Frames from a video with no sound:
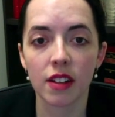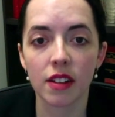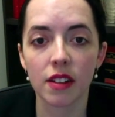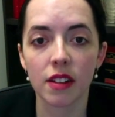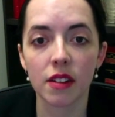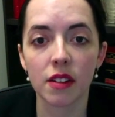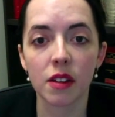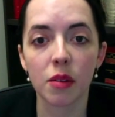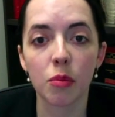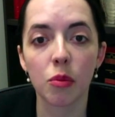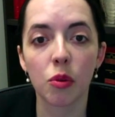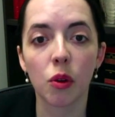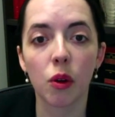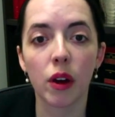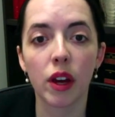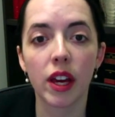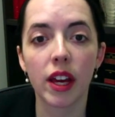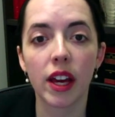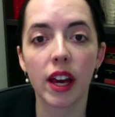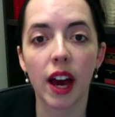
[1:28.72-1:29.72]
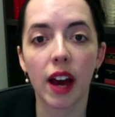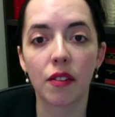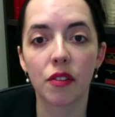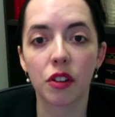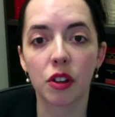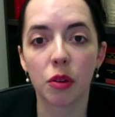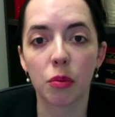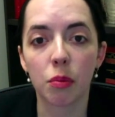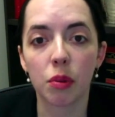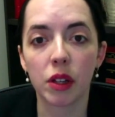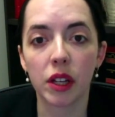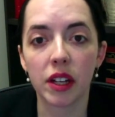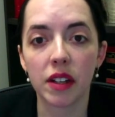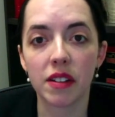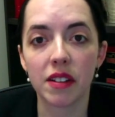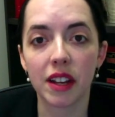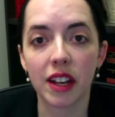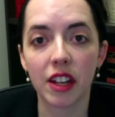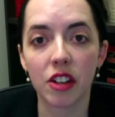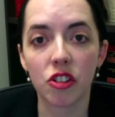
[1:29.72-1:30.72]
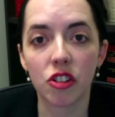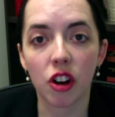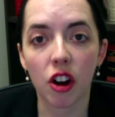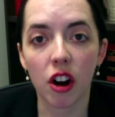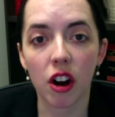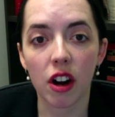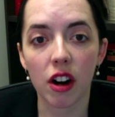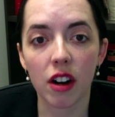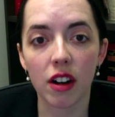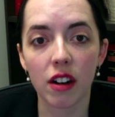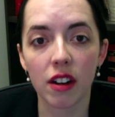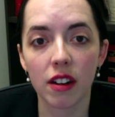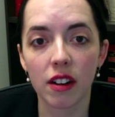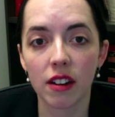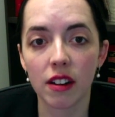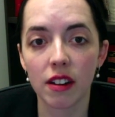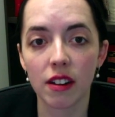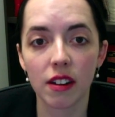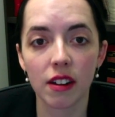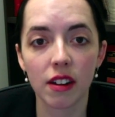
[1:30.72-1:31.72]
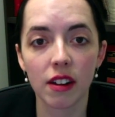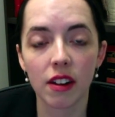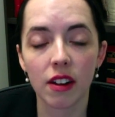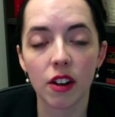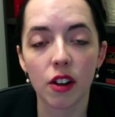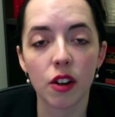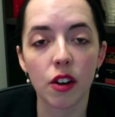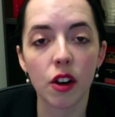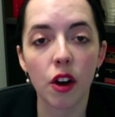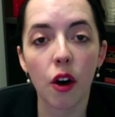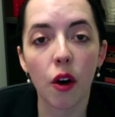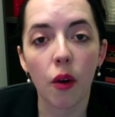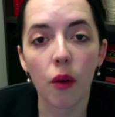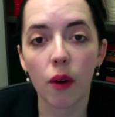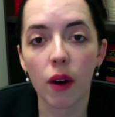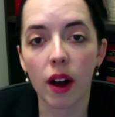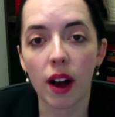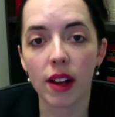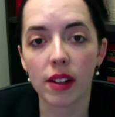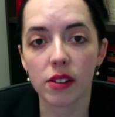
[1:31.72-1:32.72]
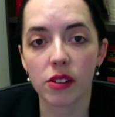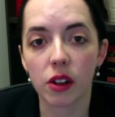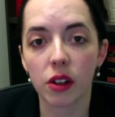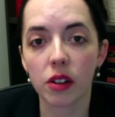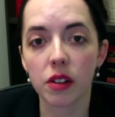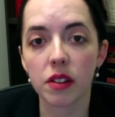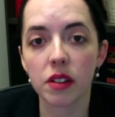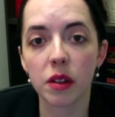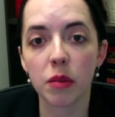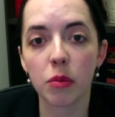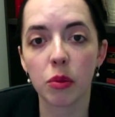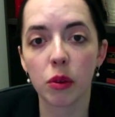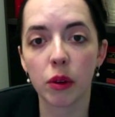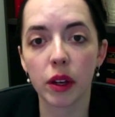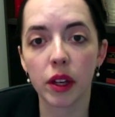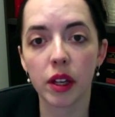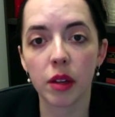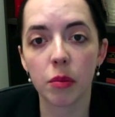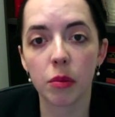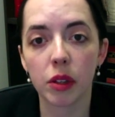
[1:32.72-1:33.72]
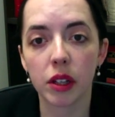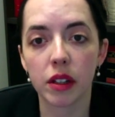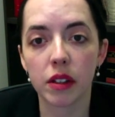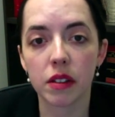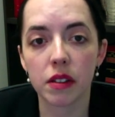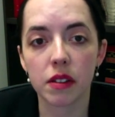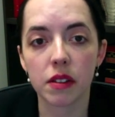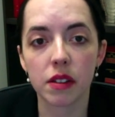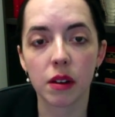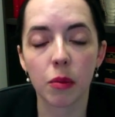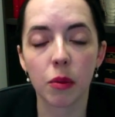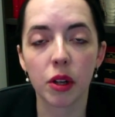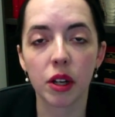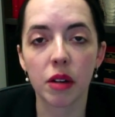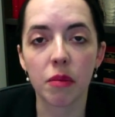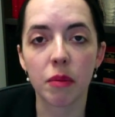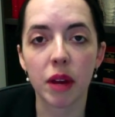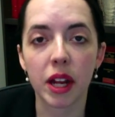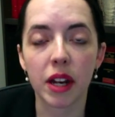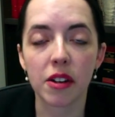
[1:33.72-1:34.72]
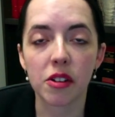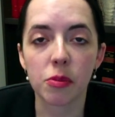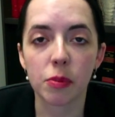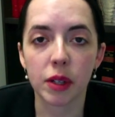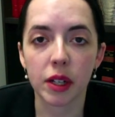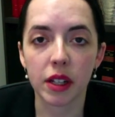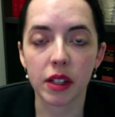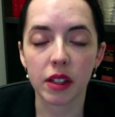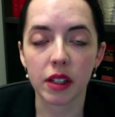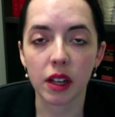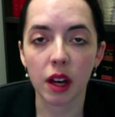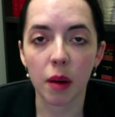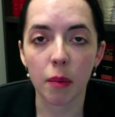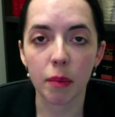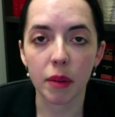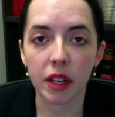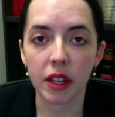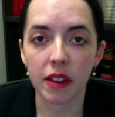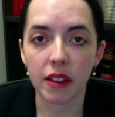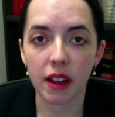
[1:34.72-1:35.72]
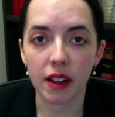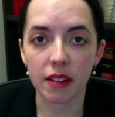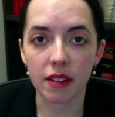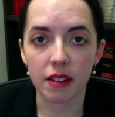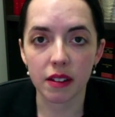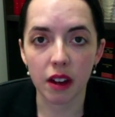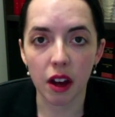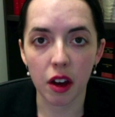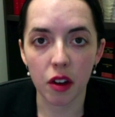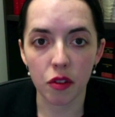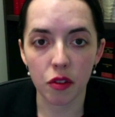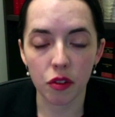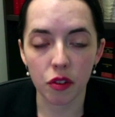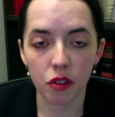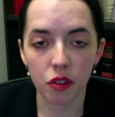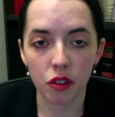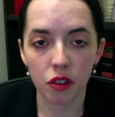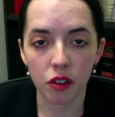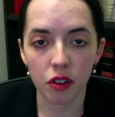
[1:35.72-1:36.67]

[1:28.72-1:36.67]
Does the employee have to complain to HR? No. As long as the employee complains to someone in management at the company, that's enough.